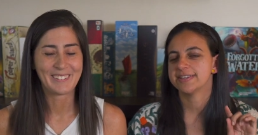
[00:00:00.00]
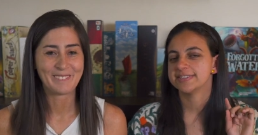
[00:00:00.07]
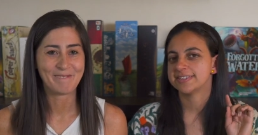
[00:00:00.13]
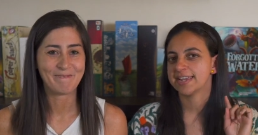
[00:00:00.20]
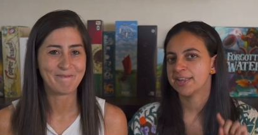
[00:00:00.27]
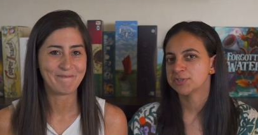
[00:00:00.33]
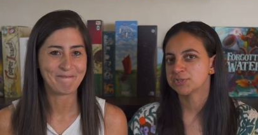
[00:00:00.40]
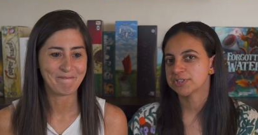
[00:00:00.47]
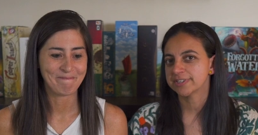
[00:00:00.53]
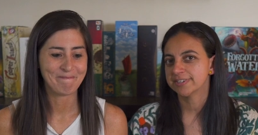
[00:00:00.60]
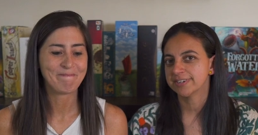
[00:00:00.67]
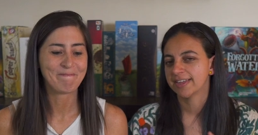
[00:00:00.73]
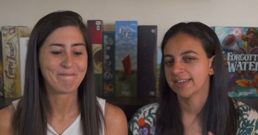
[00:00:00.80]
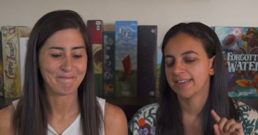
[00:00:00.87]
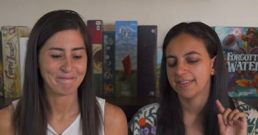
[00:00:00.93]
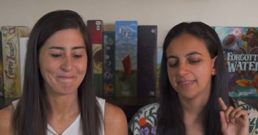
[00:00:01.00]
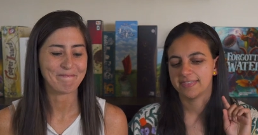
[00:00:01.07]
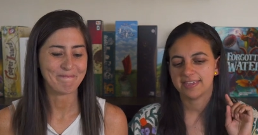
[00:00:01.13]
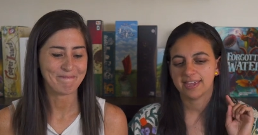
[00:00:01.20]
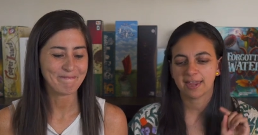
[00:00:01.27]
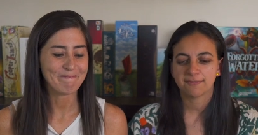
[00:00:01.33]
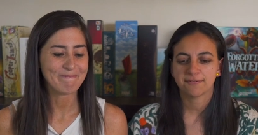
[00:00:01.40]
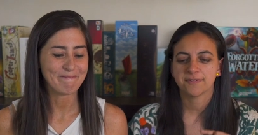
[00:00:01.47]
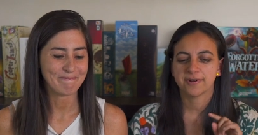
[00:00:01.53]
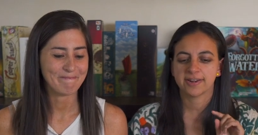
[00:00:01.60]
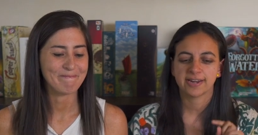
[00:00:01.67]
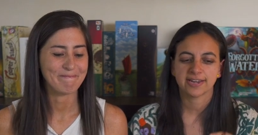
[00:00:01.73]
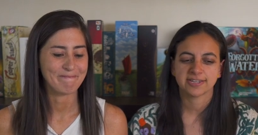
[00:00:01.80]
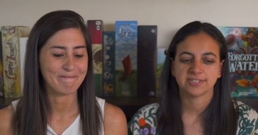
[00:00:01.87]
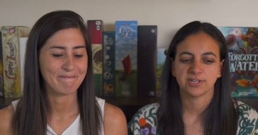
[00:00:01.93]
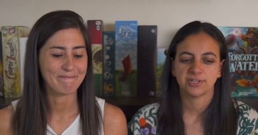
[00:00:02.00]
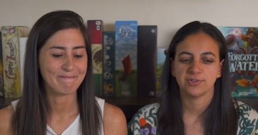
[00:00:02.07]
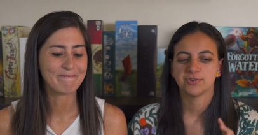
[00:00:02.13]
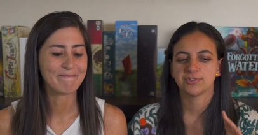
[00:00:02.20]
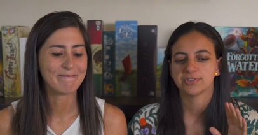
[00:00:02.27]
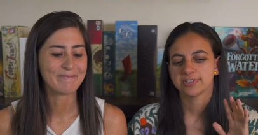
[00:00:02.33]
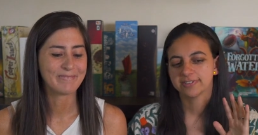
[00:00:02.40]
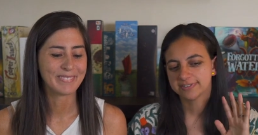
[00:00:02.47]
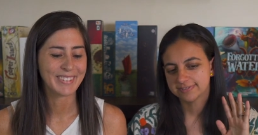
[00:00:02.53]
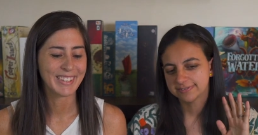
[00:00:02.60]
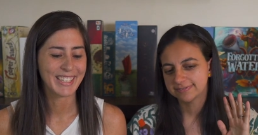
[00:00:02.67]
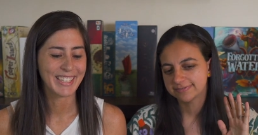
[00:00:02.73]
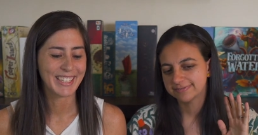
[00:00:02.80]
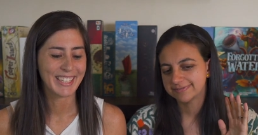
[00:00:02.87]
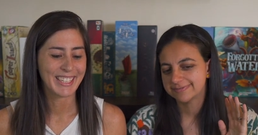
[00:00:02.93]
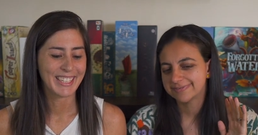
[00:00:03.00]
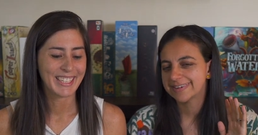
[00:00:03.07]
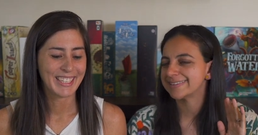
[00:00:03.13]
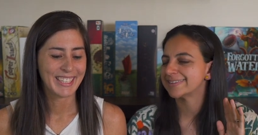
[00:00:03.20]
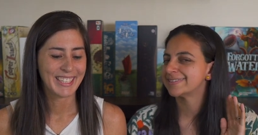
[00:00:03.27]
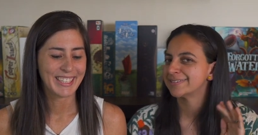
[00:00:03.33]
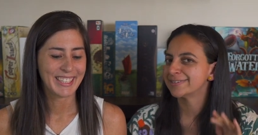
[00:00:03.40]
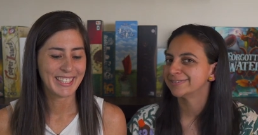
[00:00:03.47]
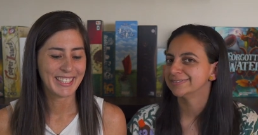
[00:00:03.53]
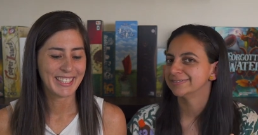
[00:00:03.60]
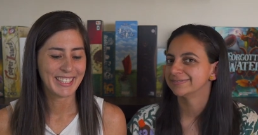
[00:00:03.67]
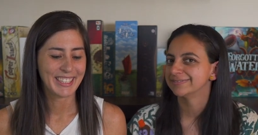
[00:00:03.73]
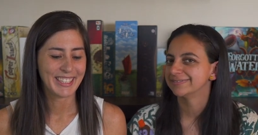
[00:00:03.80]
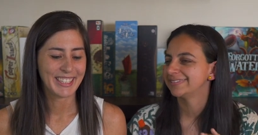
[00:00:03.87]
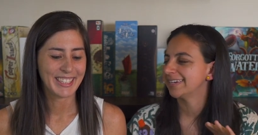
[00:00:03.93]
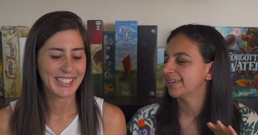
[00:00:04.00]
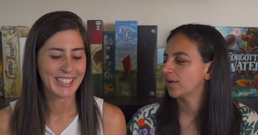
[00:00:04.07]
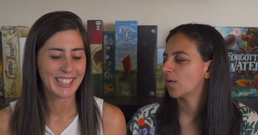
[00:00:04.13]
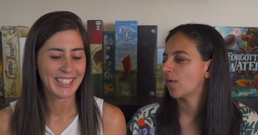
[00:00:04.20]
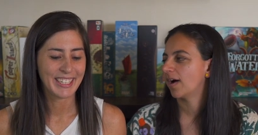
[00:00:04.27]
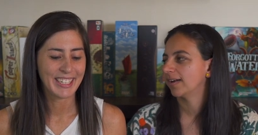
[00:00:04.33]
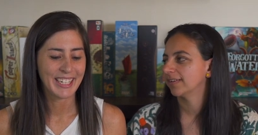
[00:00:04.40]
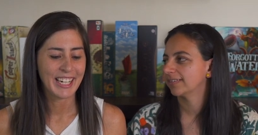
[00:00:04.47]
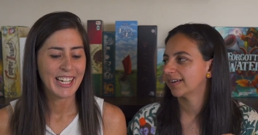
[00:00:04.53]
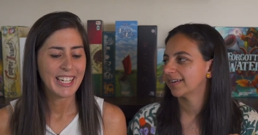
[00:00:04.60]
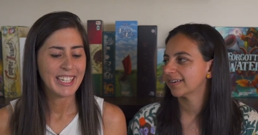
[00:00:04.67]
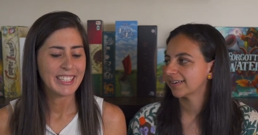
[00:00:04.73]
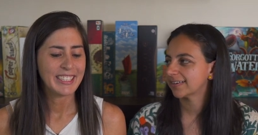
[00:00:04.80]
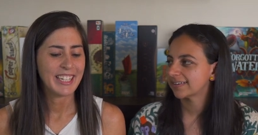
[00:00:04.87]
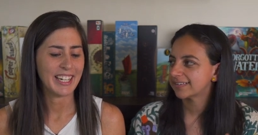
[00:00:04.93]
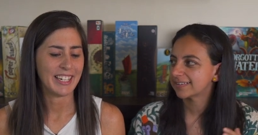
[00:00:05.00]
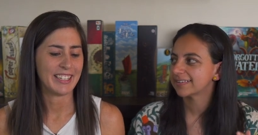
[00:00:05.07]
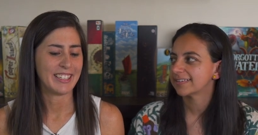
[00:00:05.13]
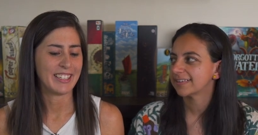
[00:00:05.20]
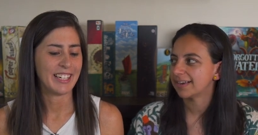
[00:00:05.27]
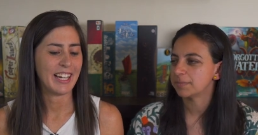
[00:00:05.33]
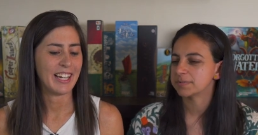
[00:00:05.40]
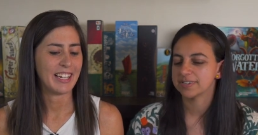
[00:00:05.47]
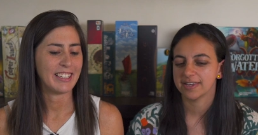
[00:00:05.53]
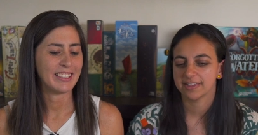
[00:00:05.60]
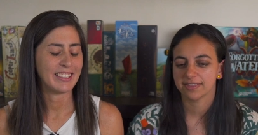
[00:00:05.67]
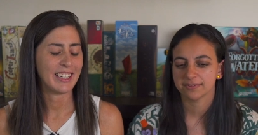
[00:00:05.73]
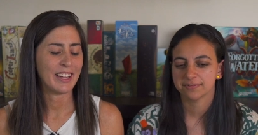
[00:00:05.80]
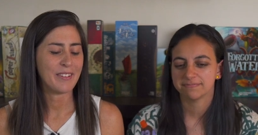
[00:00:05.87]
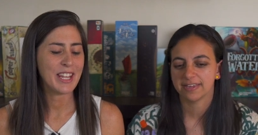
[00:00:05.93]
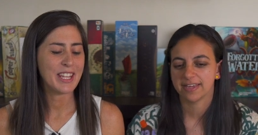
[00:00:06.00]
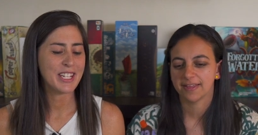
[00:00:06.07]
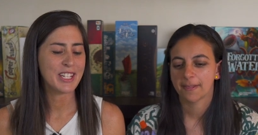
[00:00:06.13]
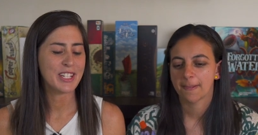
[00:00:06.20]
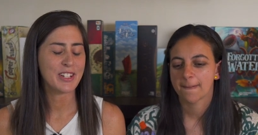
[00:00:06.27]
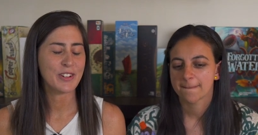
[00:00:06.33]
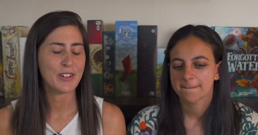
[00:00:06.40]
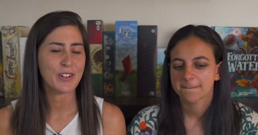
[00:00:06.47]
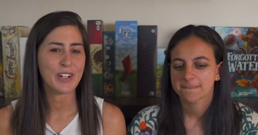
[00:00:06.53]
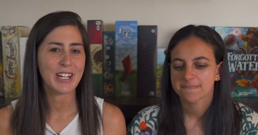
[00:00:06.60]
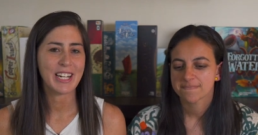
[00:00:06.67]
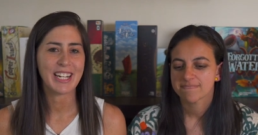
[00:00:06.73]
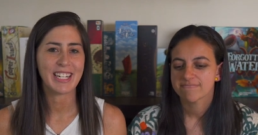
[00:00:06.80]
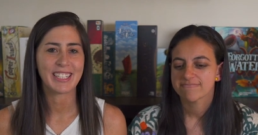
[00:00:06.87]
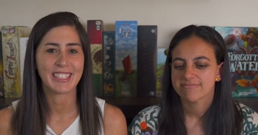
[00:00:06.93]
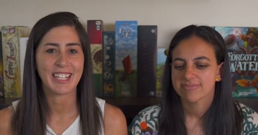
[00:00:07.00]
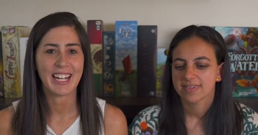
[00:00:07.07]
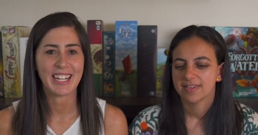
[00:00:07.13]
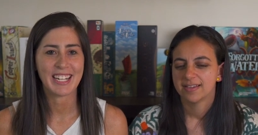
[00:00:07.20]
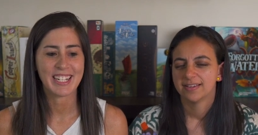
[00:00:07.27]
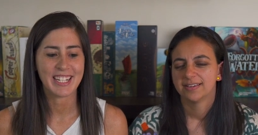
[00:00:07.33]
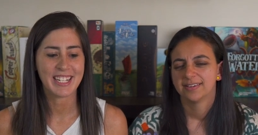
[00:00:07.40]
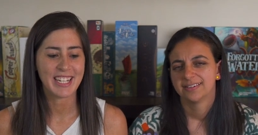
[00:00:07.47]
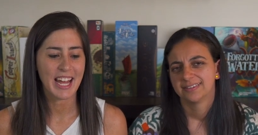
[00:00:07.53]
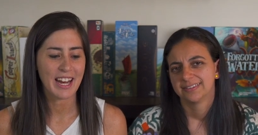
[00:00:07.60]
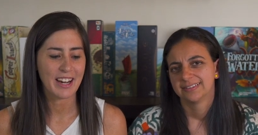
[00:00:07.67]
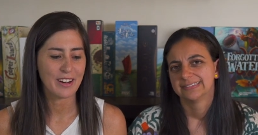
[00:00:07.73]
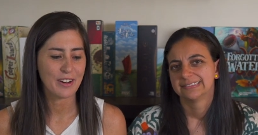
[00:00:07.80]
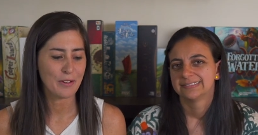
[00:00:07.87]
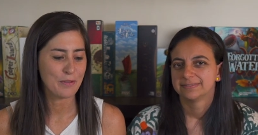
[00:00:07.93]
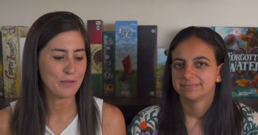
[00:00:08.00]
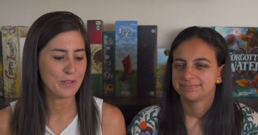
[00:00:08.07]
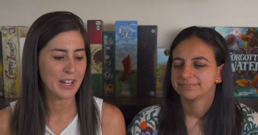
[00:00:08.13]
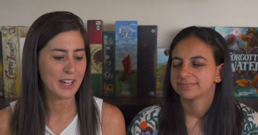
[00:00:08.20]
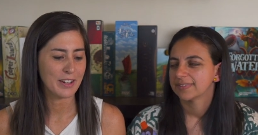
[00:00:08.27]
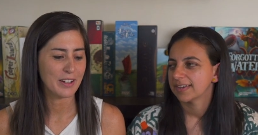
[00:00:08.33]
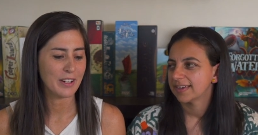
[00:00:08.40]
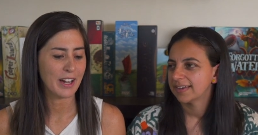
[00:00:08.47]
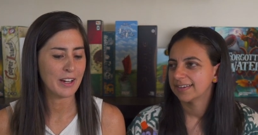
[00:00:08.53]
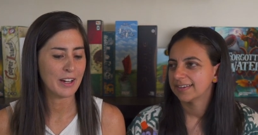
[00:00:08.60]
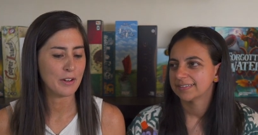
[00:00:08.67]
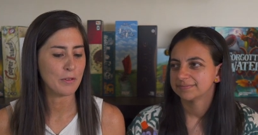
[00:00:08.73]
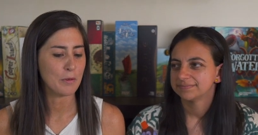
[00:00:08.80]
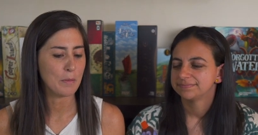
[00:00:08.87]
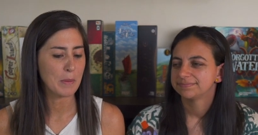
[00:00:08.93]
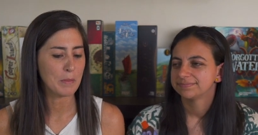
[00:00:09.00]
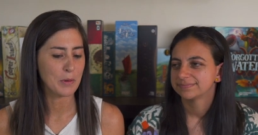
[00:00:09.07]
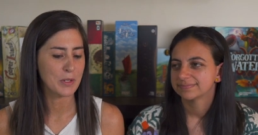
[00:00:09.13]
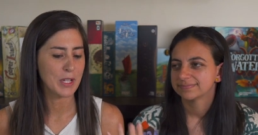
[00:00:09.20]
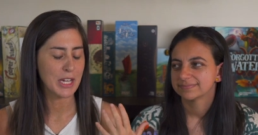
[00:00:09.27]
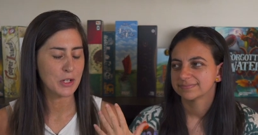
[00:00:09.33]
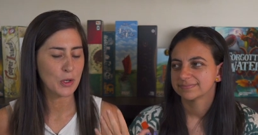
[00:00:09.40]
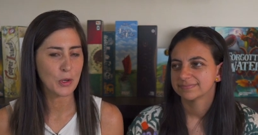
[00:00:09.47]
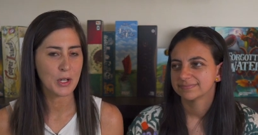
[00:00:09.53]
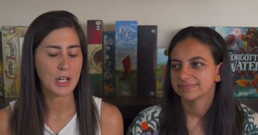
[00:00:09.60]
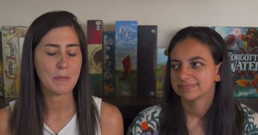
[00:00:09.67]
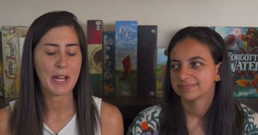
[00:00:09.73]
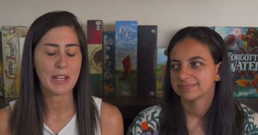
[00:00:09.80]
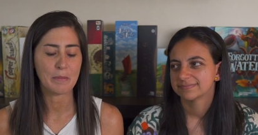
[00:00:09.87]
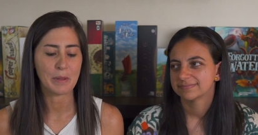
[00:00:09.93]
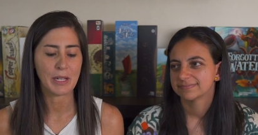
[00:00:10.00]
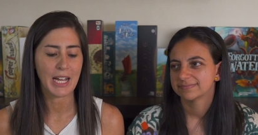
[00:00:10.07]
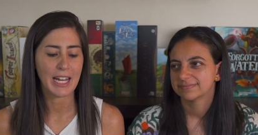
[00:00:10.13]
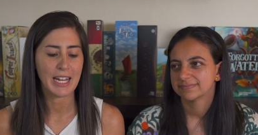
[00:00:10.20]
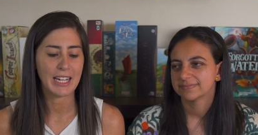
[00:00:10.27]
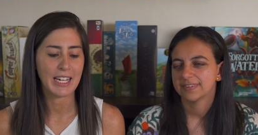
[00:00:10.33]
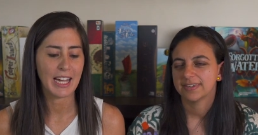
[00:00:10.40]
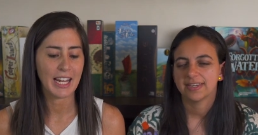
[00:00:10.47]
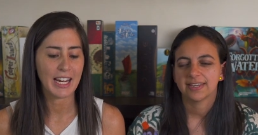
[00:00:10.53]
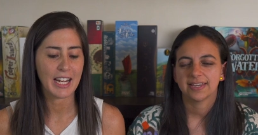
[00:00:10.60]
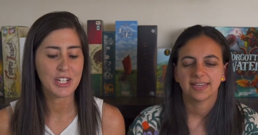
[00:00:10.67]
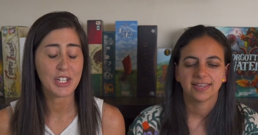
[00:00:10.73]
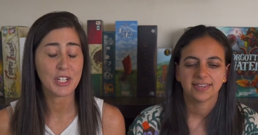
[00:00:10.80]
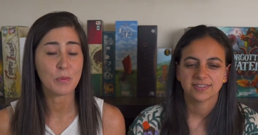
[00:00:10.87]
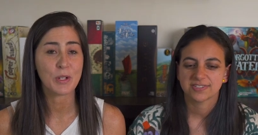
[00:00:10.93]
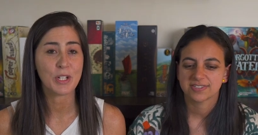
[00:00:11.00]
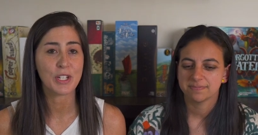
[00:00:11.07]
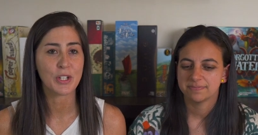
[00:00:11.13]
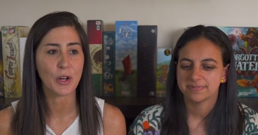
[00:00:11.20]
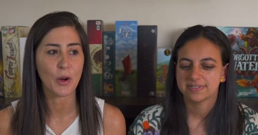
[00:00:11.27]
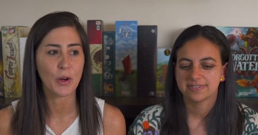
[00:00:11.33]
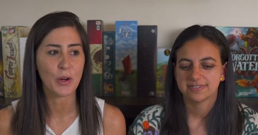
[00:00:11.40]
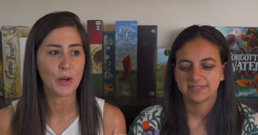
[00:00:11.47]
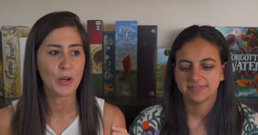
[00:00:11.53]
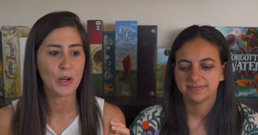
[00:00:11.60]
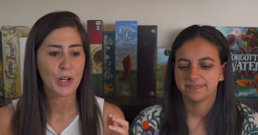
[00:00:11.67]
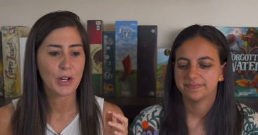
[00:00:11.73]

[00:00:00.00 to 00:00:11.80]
Speaker 1: intention, the effort and execution it still didn't quite kind of yeah come together. I
Speaker 2: mean, yeah. the story like it started off. I don't know. I don't even remember. It was like talking about the plague, yeah, and I just was some... so